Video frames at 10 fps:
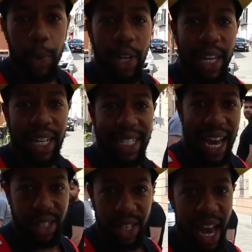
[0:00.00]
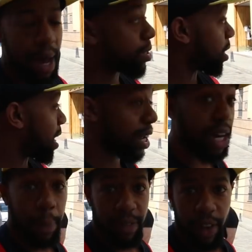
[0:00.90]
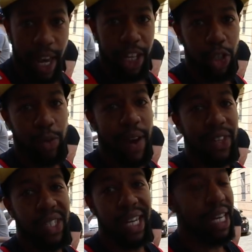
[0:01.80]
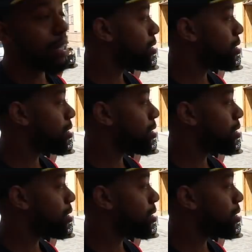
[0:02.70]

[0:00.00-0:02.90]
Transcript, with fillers: We're gonna get a taxi cab to hit a couple of locations around the city.